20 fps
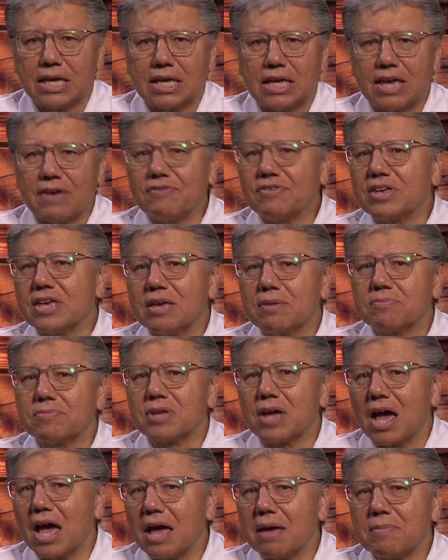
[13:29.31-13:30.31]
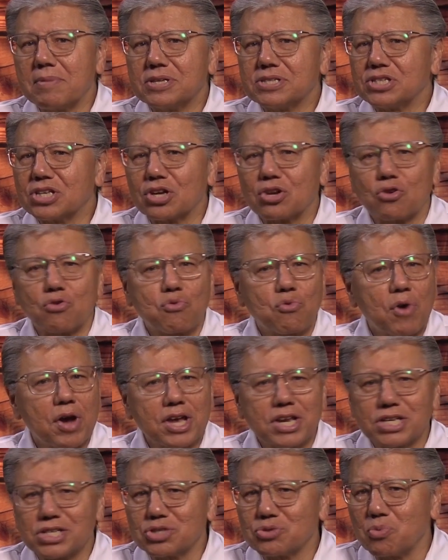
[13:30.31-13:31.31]
Giving Him time is the
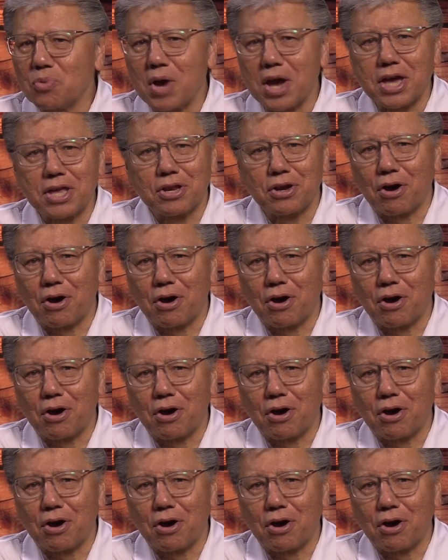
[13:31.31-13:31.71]
greatest way